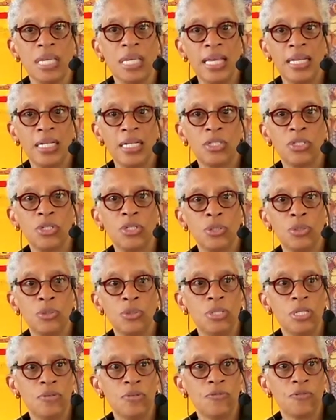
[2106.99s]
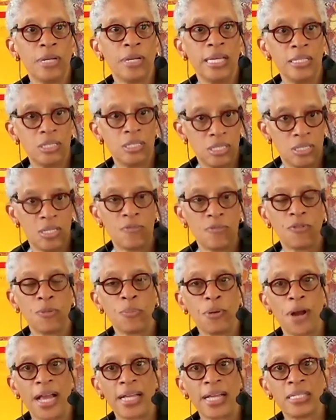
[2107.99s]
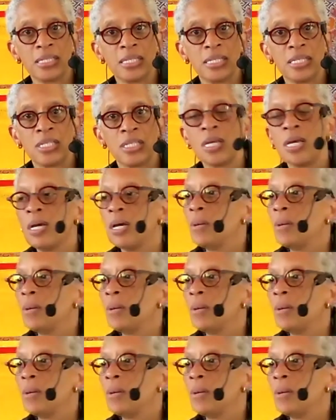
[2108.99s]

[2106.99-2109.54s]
getting to different practices,